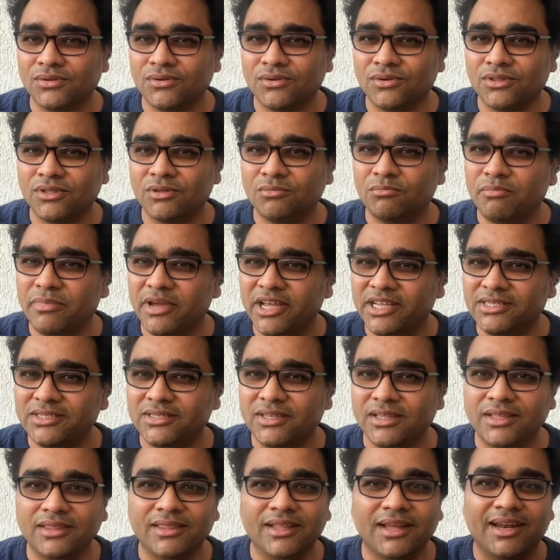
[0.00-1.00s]
on the best
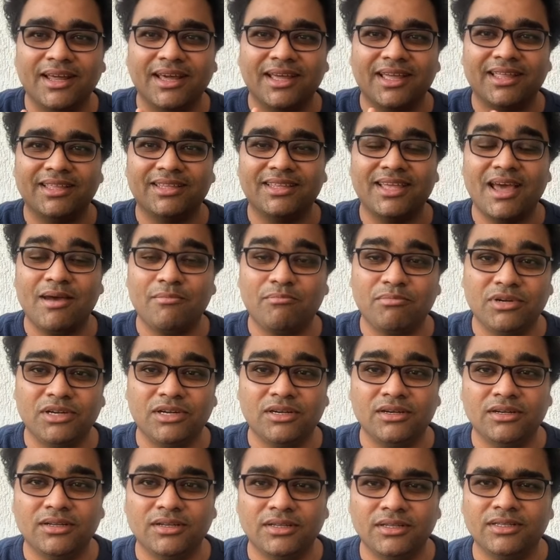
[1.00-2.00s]
thing that has happened
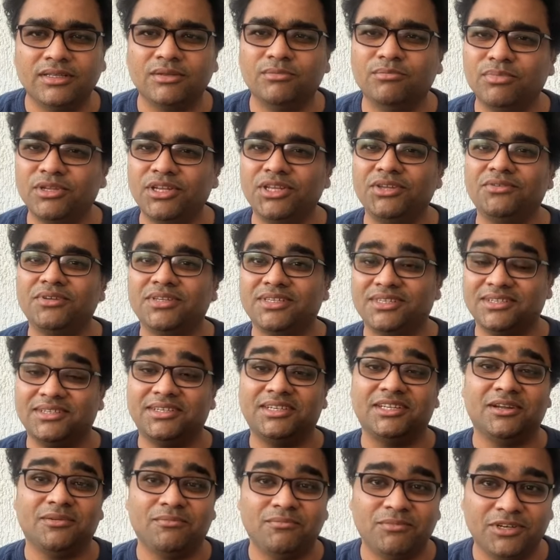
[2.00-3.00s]
in the previous
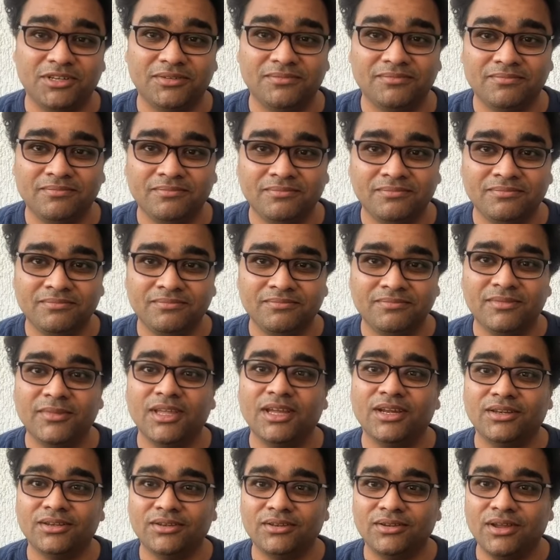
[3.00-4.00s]
attempt.
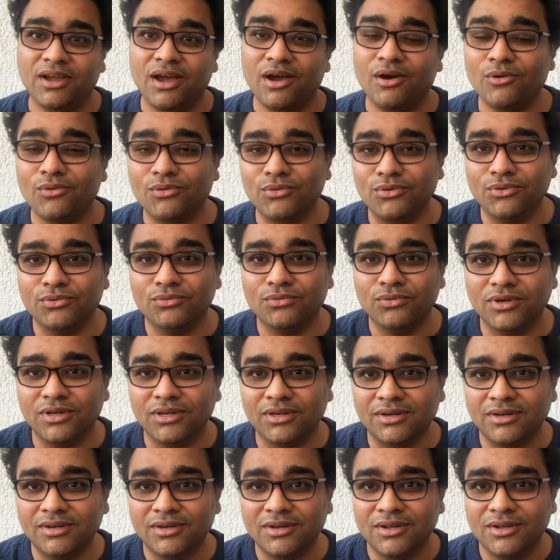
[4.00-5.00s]
That how you
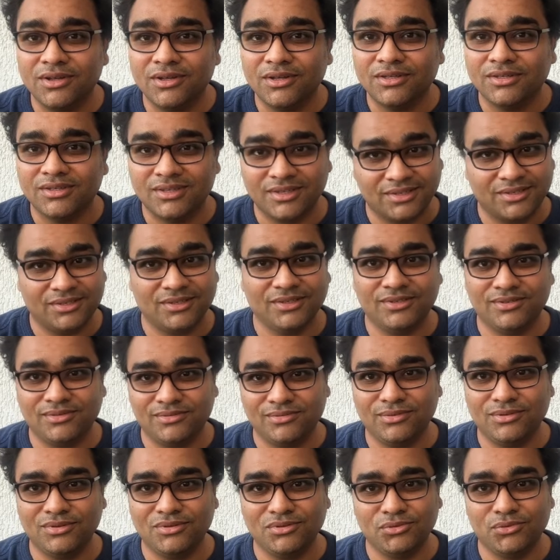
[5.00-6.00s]
were
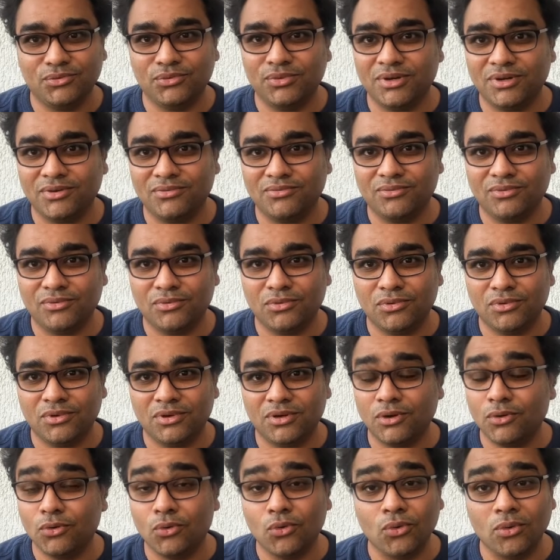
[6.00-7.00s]
successful to quit for
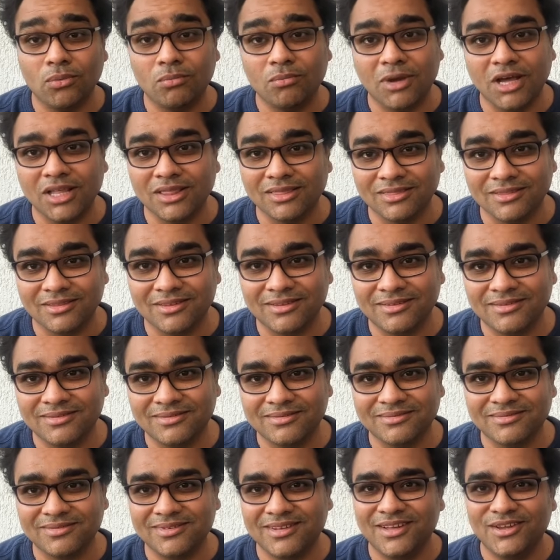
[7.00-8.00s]
a whole month.
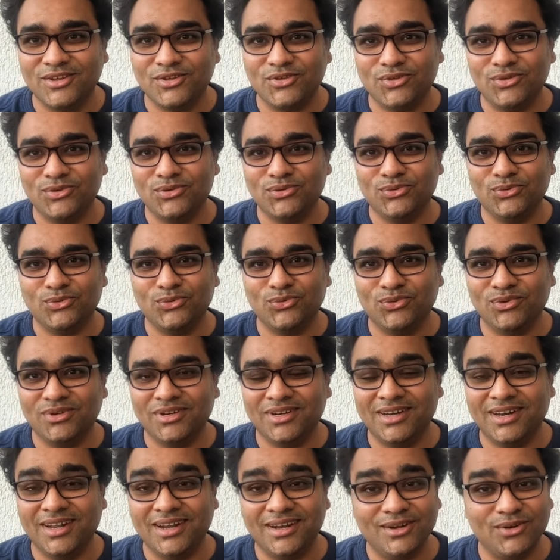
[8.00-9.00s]
You
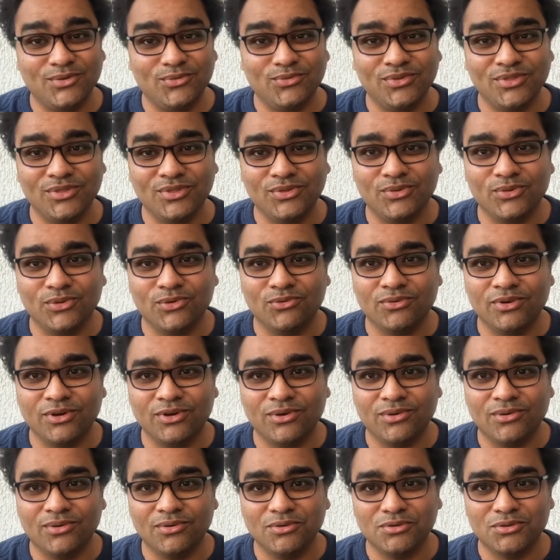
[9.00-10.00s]
dealt with your
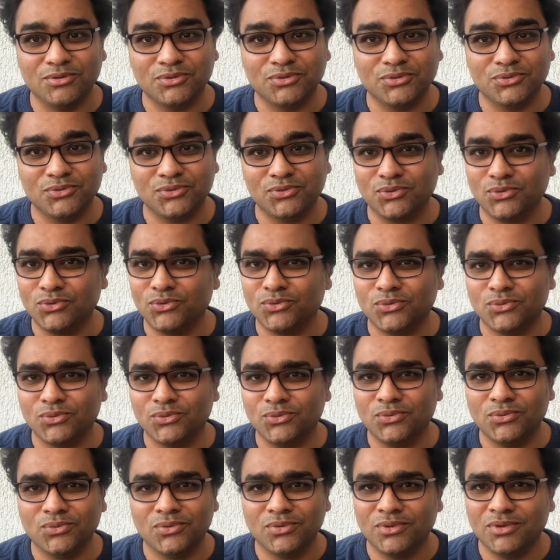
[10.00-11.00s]
withdrawal so
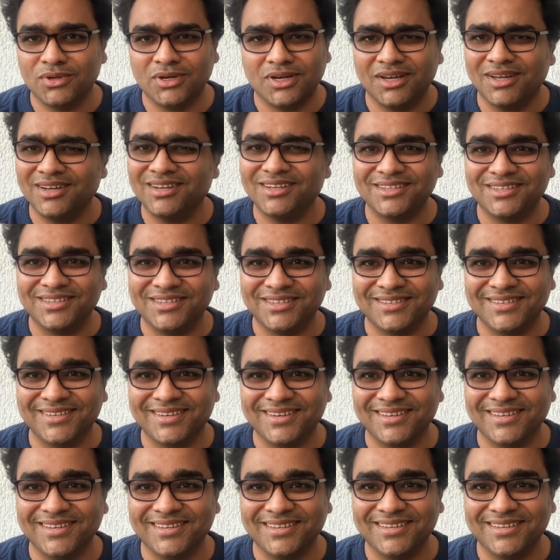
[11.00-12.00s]
courageously,